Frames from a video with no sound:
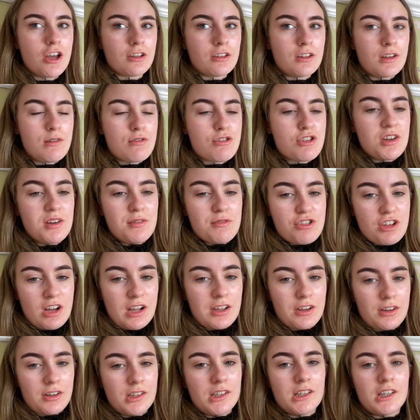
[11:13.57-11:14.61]
YouTube
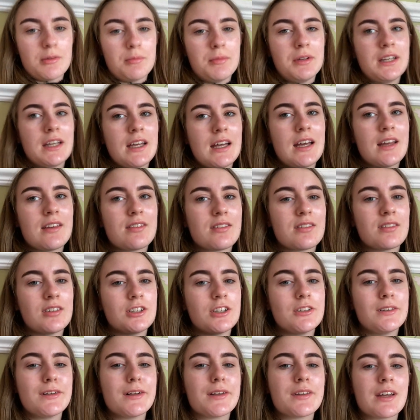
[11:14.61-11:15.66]
channel at the minute.
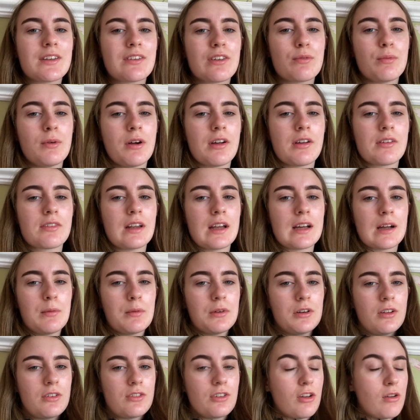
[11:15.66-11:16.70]
So that's what like I'm
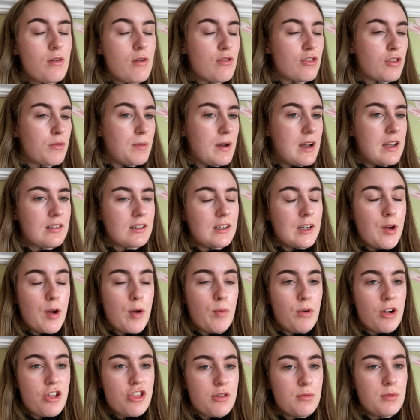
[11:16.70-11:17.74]
gonna do, just basically
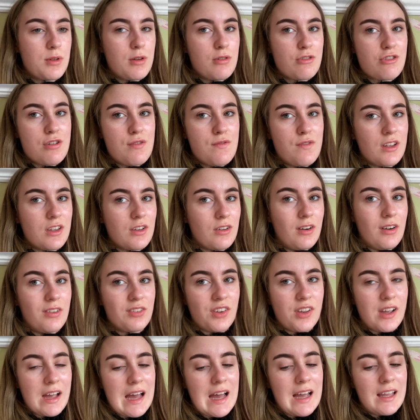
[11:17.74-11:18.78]
watch some YouTube videos
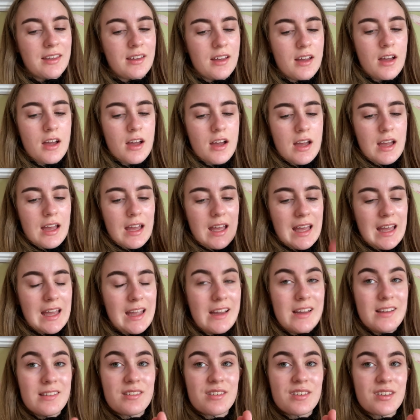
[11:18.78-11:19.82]
again,
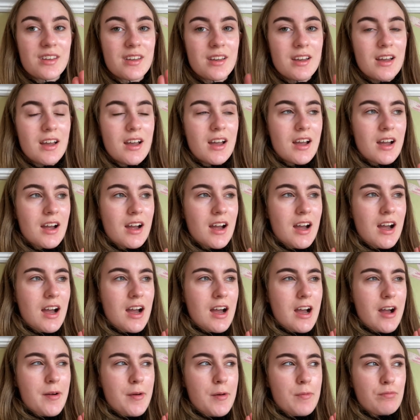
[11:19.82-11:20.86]
eat, um,
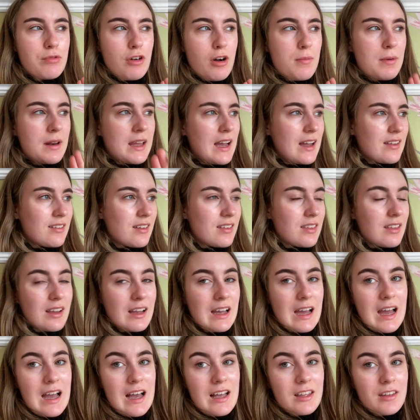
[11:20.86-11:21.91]
and probably edit
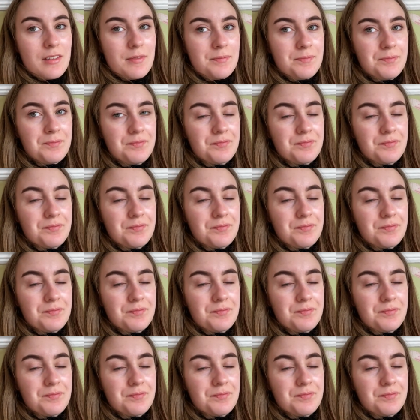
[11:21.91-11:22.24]
again.